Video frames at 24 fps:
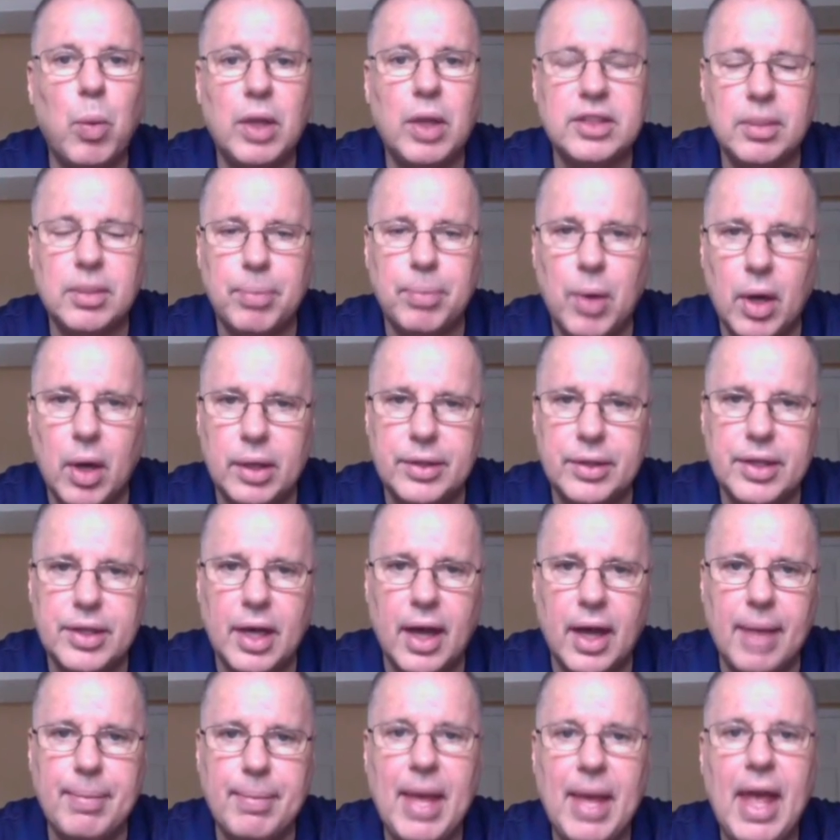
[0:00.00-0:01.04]
Once upon a
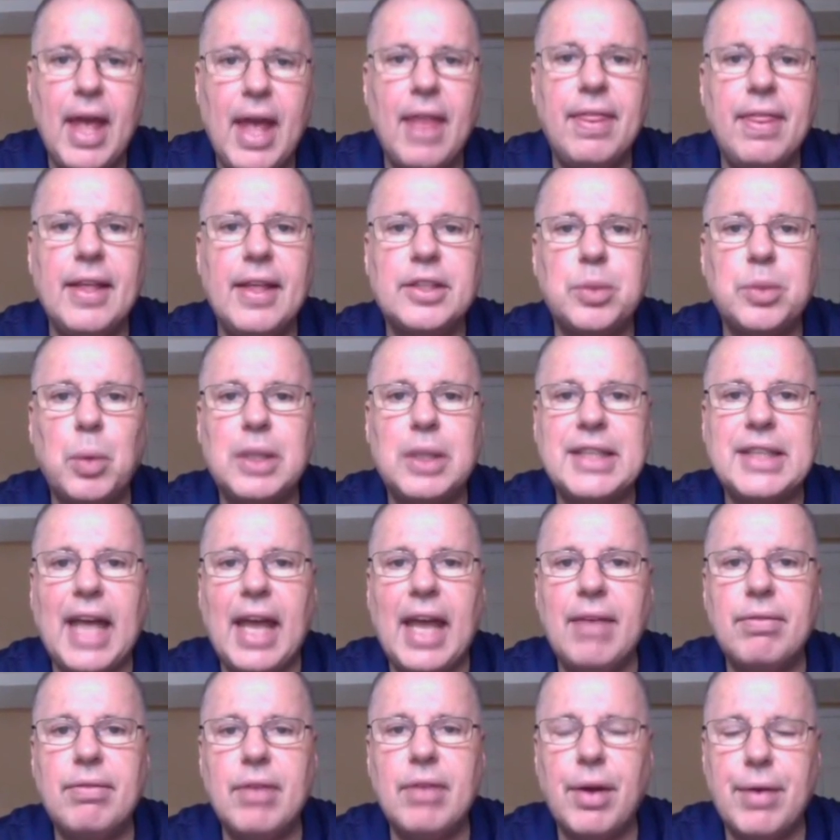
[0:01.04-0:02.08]
time, this was
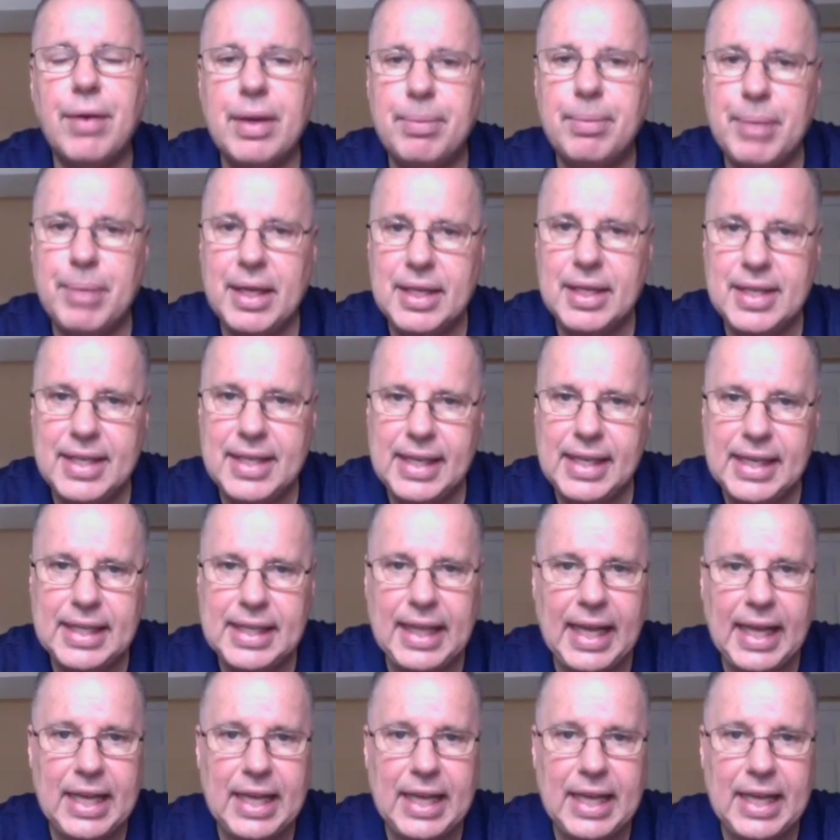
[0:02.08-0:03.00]
a very big deal.